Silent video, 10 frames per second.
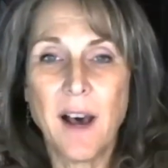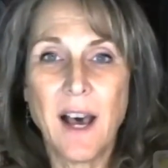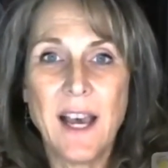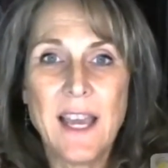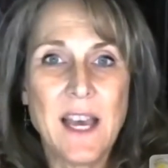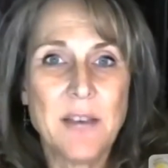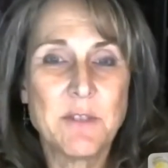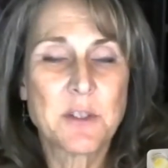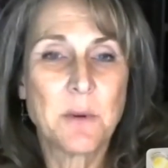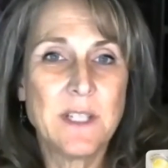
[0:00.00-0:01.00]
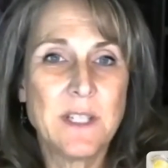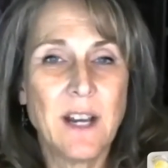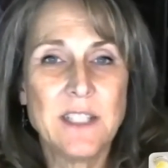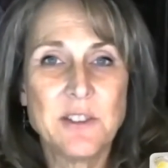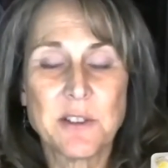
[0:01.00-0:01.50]
I have a
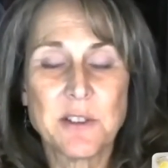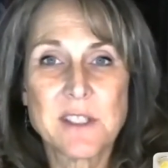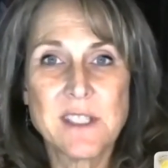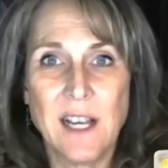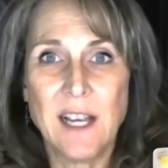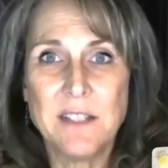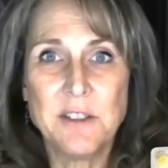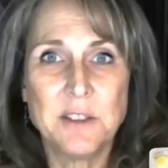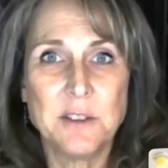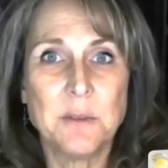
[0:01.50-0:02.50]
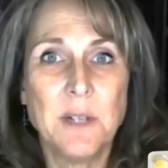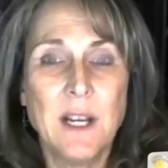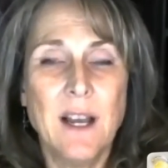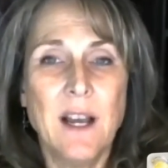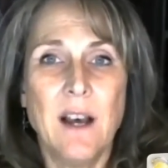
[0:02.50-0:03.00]
29-year-old son who
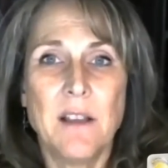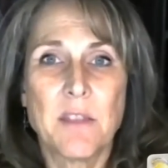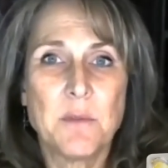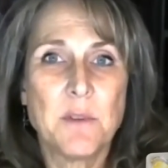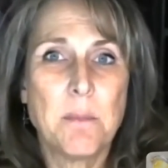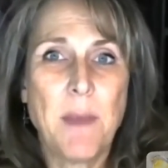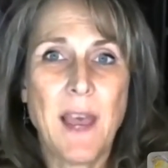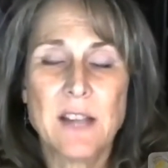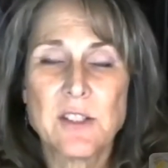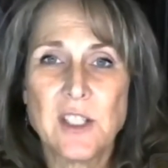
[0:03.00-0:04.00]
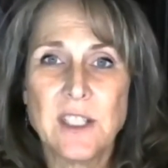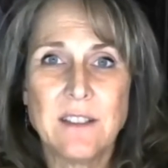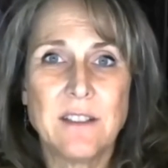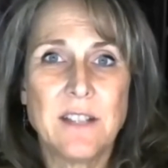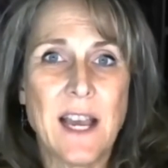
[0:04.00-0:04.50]
through the past
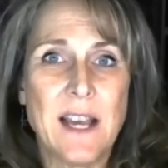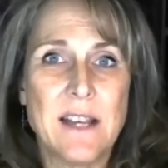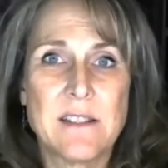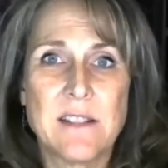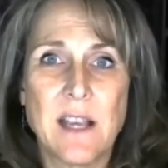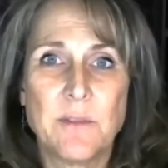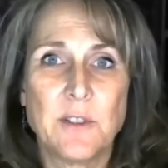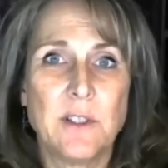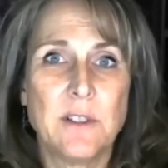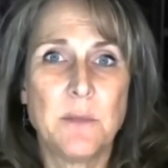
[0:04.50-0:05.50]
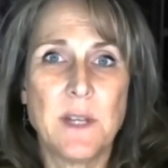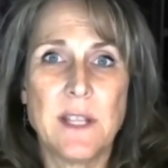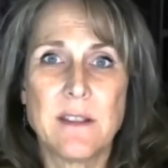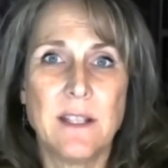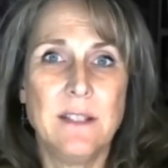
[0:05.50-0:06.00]
year has suffered
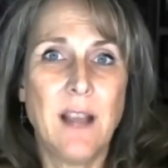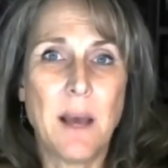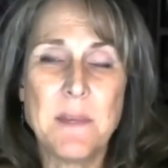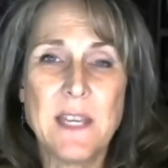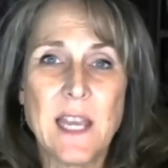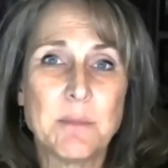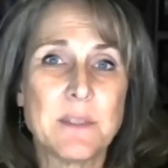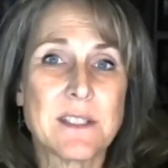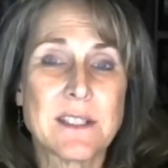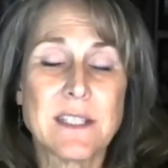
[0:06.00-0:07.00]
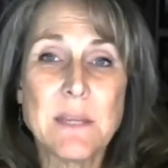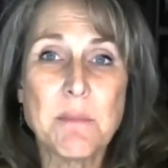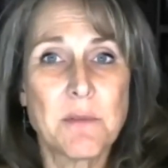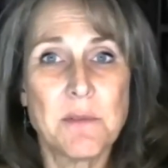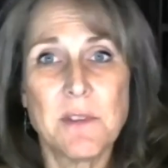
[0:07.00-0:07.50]
with not being able to sleep
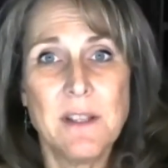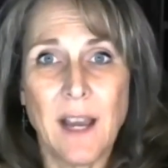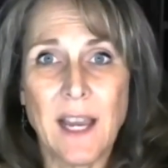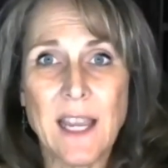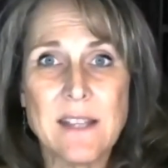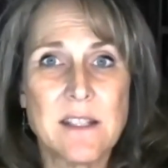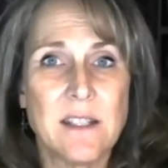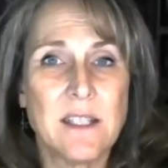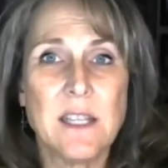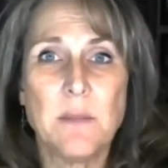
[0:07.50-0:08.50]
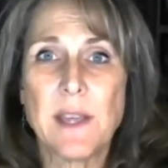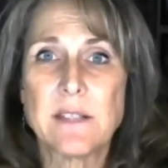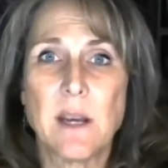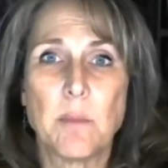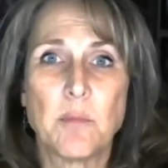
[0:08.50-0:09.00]
through the night. He
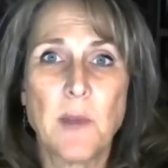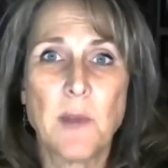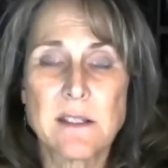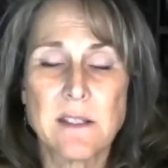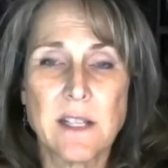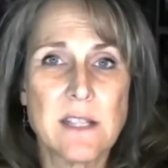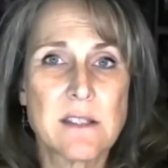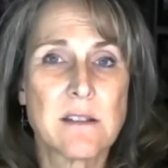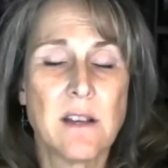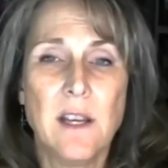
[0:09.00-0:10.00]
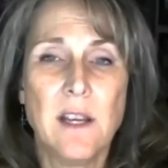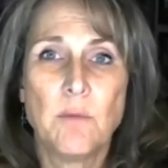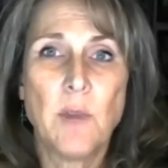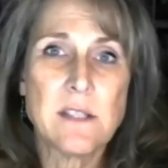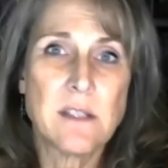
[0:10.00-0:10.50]
wakes up restless,
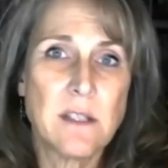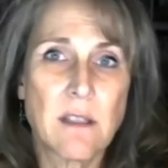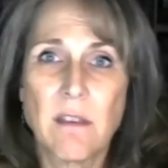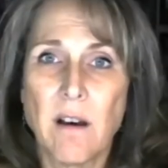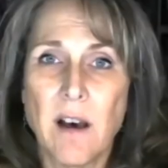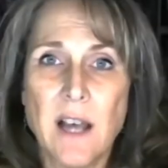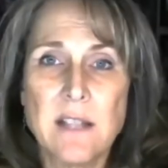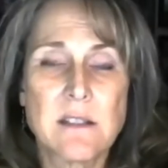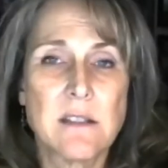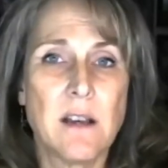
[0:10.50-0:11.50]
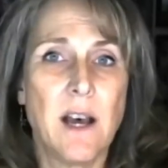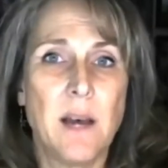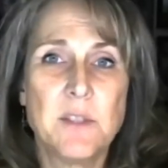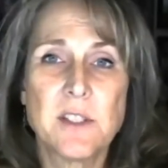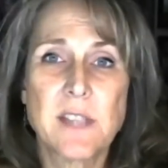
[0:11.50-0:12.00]
racing thoughts,
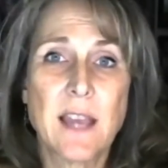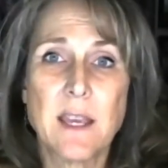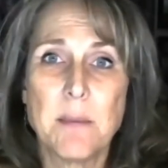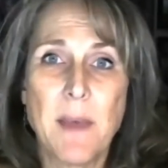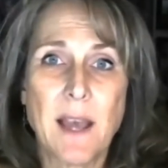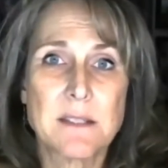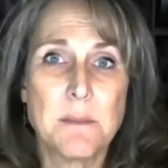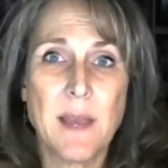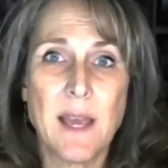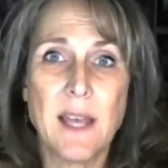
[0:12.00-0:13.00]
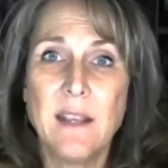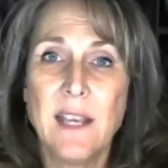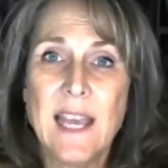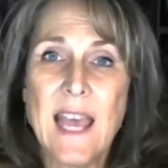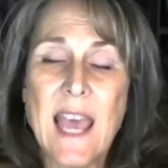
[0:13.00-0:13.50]
just can't get back to bed.
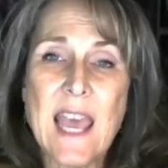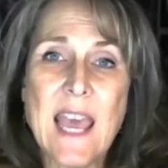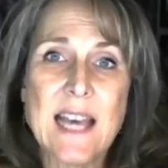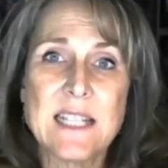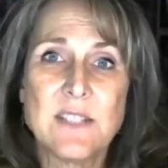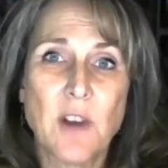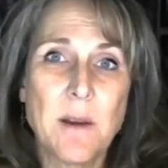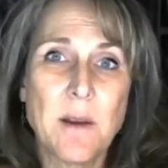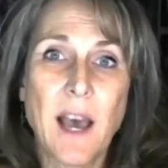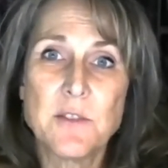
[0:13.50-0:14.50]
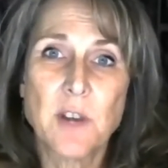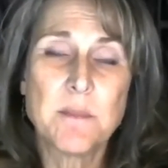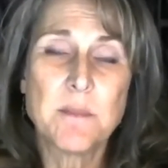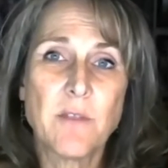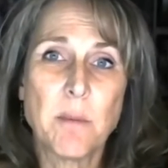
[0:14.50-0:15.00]
And I
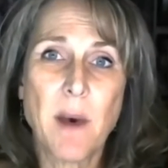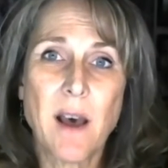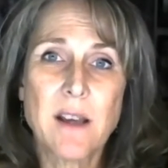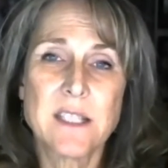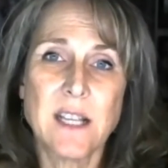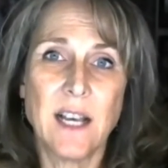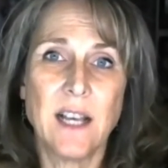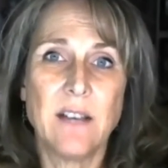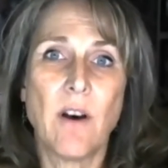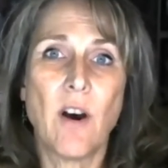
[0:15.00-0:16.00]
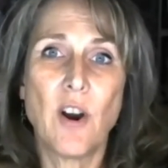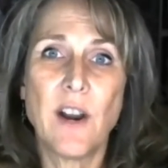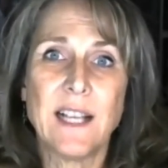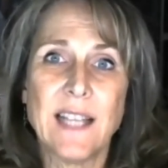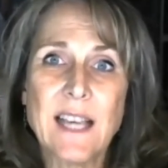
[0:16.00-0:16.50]
dropped a box of
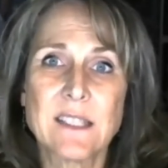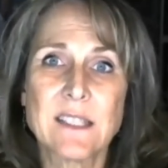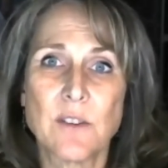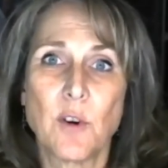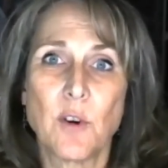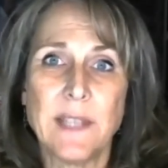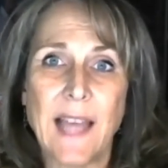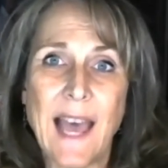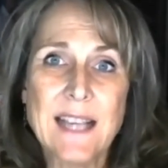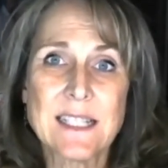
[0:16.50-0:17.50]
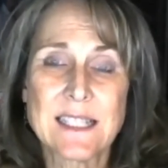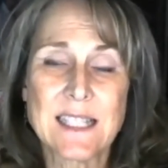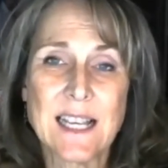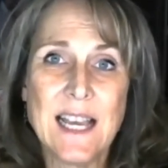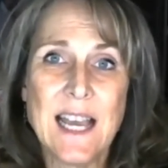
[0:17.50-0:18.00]
RLX or
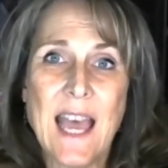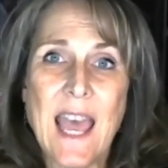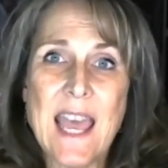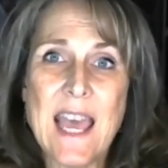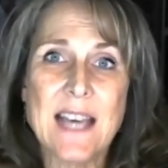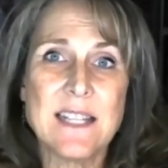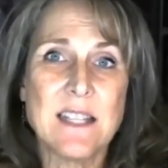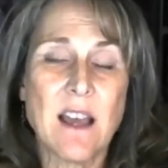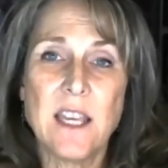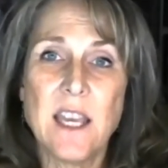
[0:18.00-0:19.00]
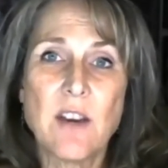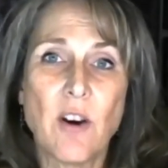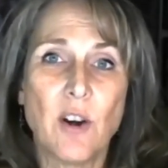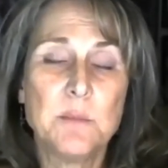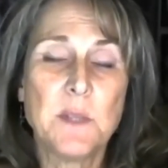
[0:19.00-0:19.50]
Relax. And he
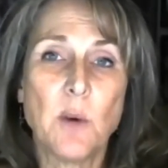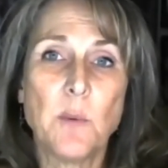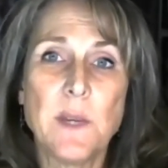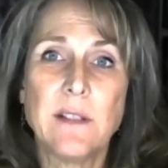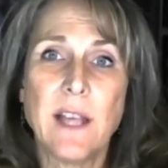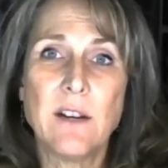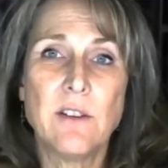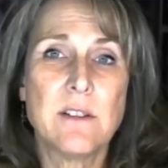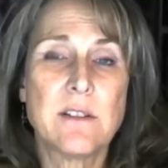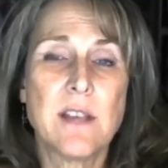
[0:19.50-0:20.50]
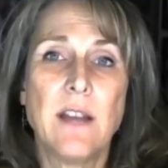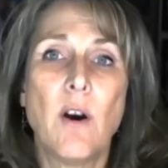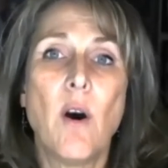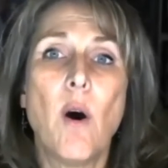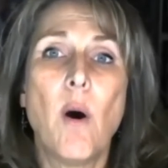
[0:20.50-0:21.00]
called me a week later and said,
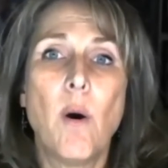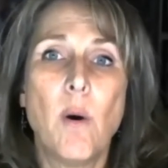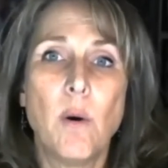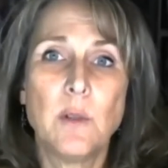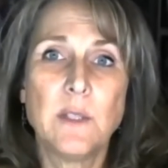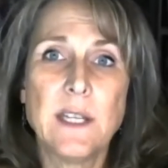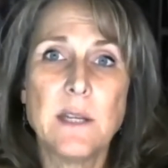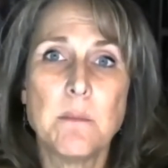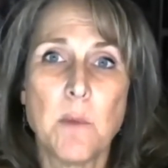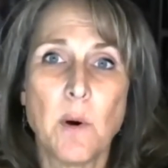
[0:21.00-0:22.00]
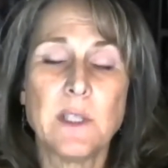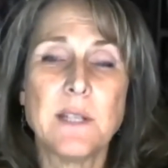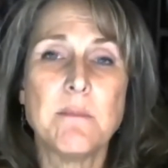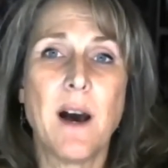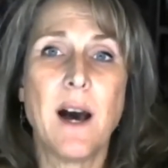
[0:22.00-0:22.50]
holy
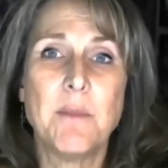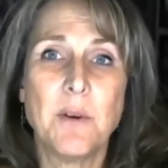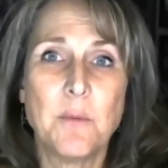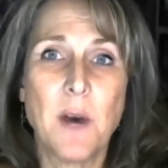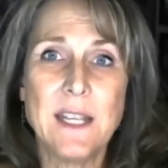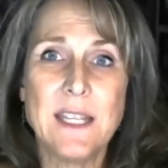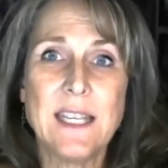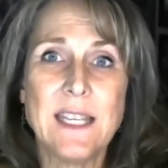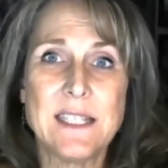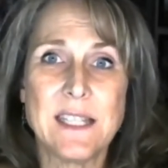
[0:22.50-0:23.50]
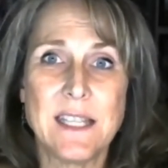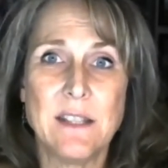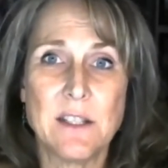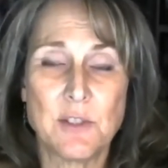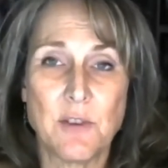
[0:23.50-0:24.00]
moly, mom, what is in
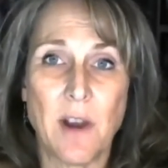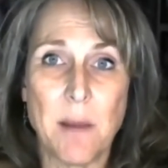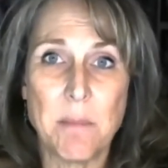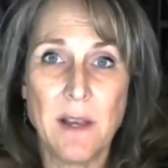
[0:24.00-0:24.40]
this drop?